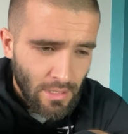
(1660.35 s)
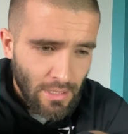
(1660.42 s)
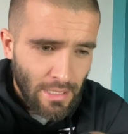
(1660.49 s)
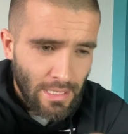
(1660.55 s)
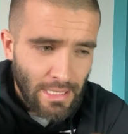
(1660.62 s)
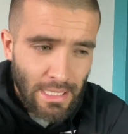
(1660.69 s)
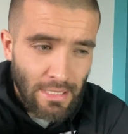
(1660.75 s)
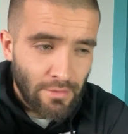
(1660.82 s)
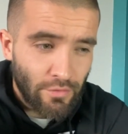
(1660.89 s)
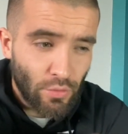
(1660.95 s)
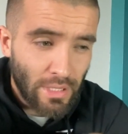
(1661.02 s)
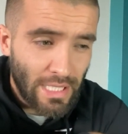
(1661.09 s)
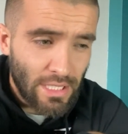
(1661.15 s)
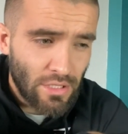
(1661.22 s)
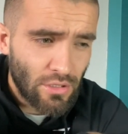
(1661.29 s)
yeah, if you want
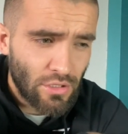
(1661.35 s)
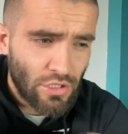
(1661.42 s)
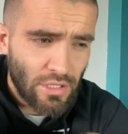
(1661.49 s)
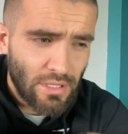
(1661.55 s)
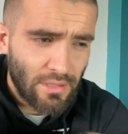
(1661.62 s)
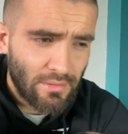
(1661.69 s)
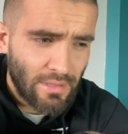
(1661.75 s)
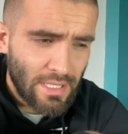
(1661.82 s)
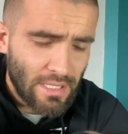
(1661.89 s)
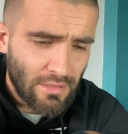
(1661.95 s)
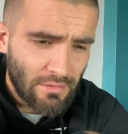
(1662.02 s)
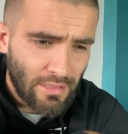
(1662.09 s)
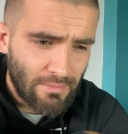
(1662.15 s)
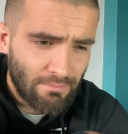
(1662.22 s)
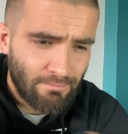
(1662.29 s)
to get in touch,
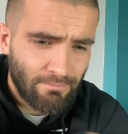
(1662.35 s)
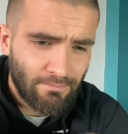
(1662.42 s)
Instagram